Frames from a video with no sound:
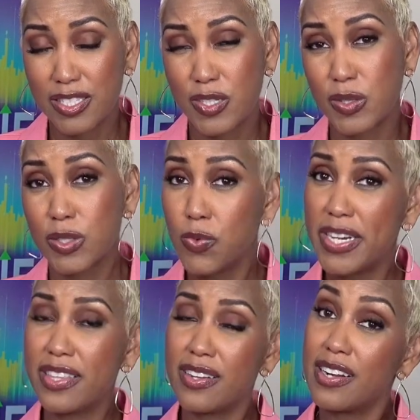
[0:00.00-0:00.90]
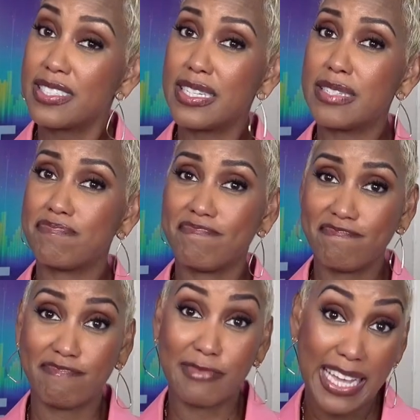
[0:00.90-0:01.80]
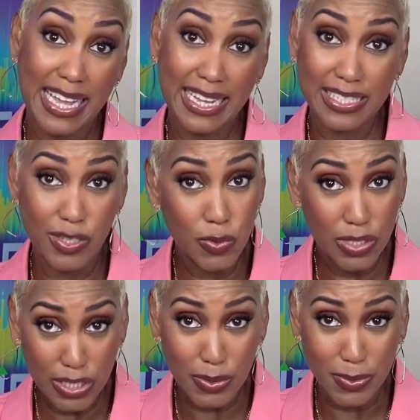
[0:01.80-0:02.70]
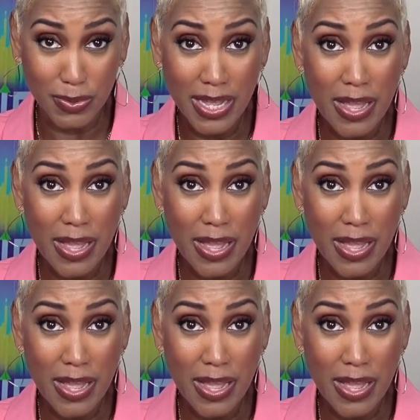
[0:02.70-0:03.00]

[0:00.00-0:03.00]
So 2030, hmm, I don't know.